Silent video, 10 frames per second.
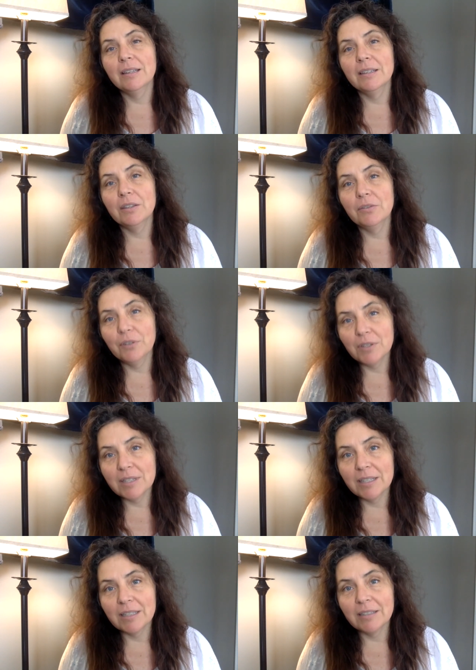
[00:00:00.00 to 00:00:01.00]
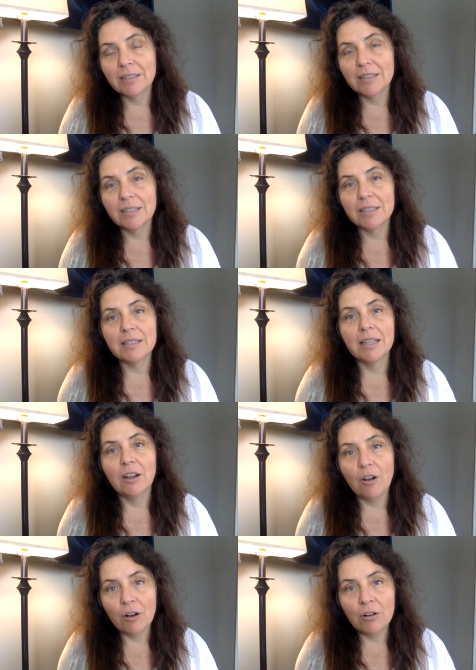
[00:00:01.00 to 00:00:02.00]
The first thing is that
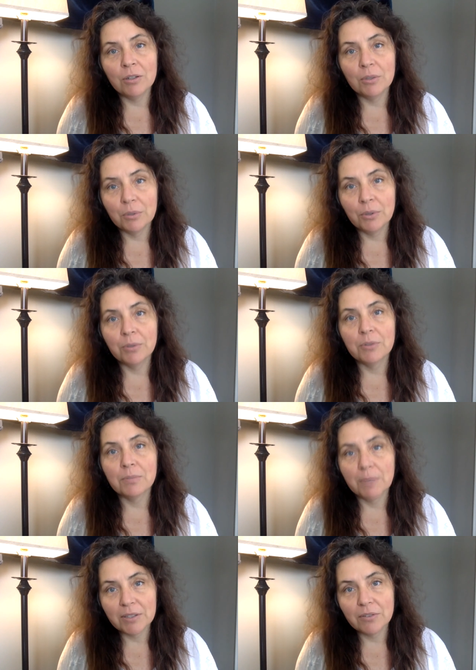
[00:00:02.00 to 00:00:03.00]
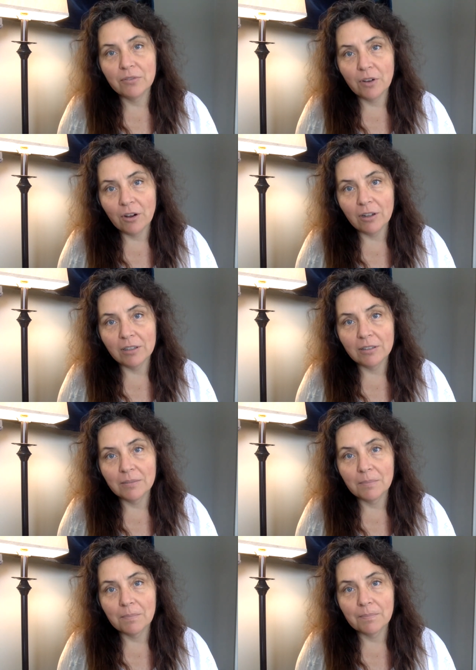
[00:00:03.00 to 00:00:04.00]
all gurus must fall.
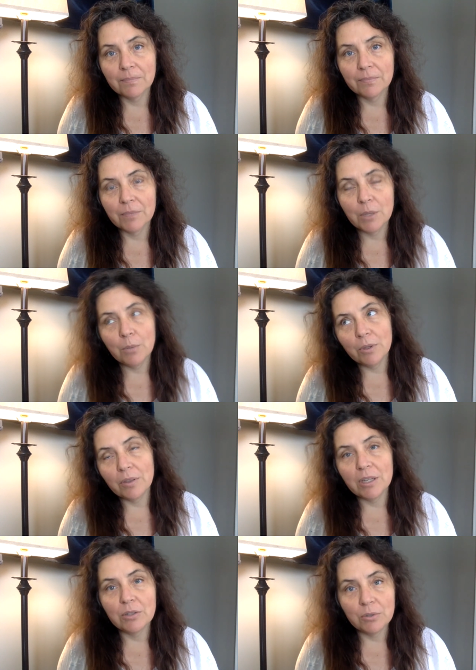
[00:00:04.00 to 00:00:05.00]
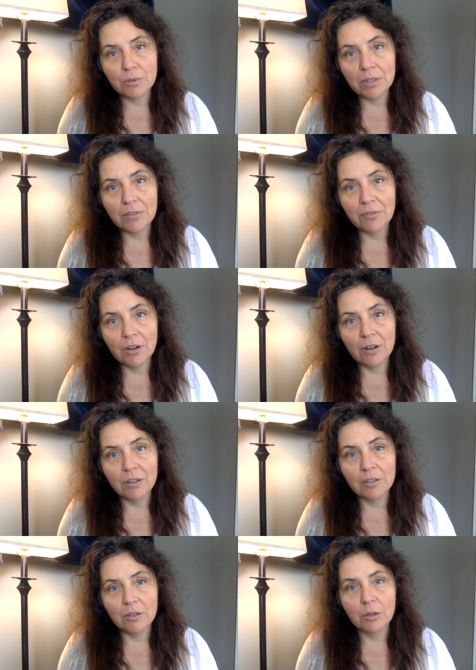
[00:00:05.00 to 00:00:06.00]
Whether they truly fall
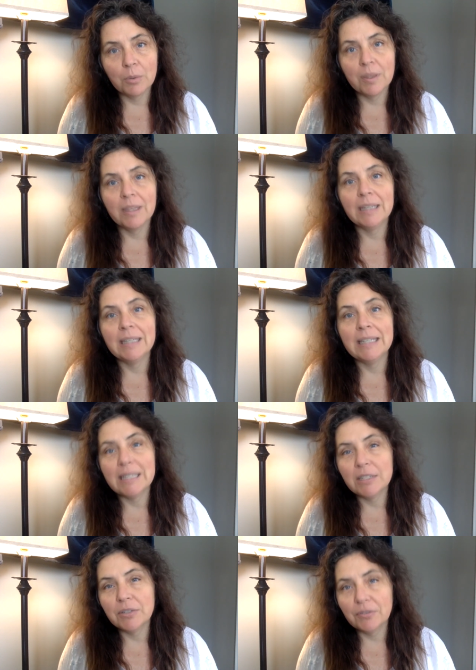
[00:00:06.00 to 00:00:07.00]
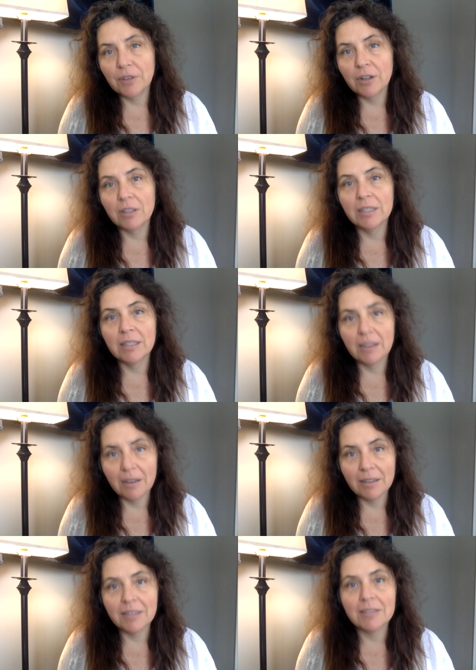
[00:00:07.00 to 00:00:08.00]
or whether they need to fall in the
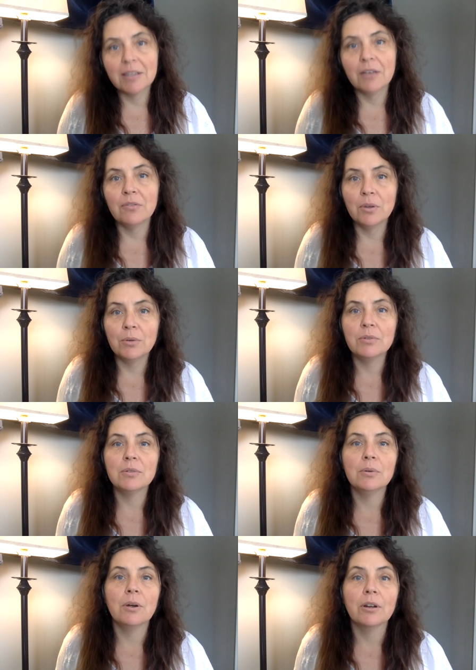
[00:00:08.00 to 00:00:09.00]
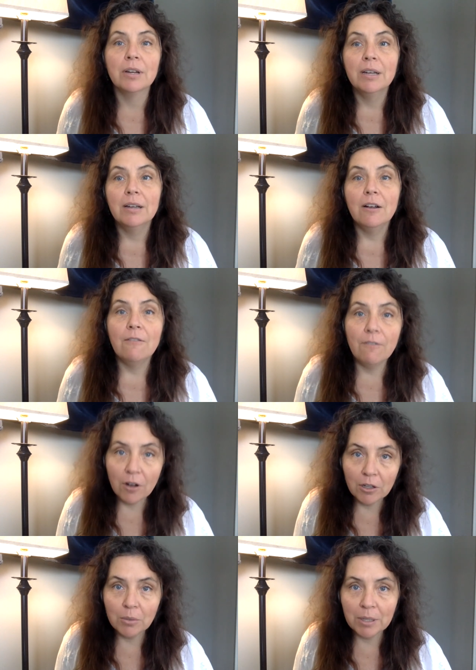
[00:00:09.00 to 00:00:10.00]
eyes of those who are
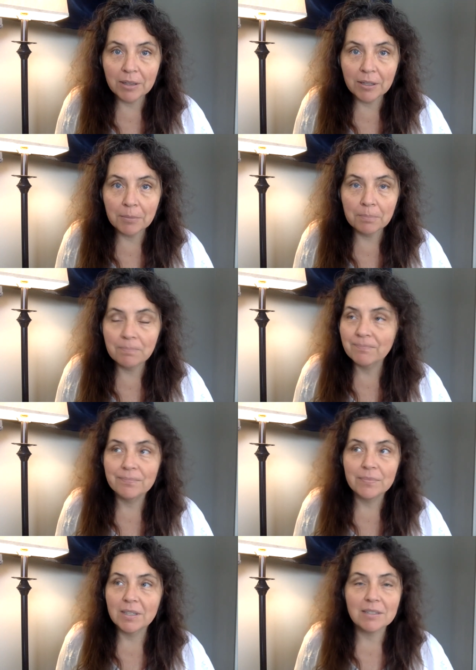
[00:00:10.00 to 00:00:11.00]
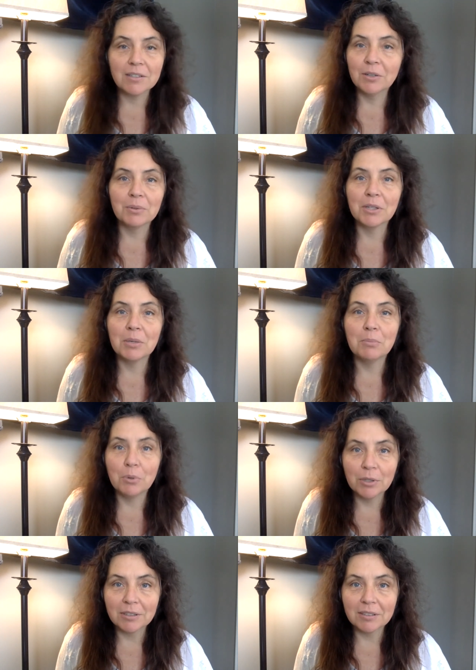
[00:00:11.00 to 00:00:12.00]
following them, it's not really
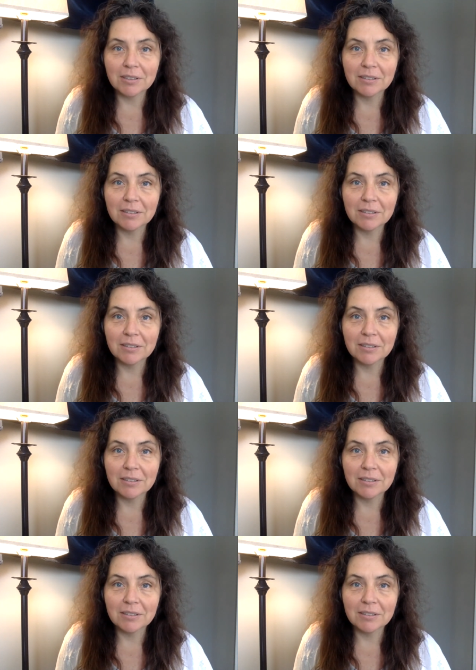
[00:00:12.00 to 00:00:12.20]
important.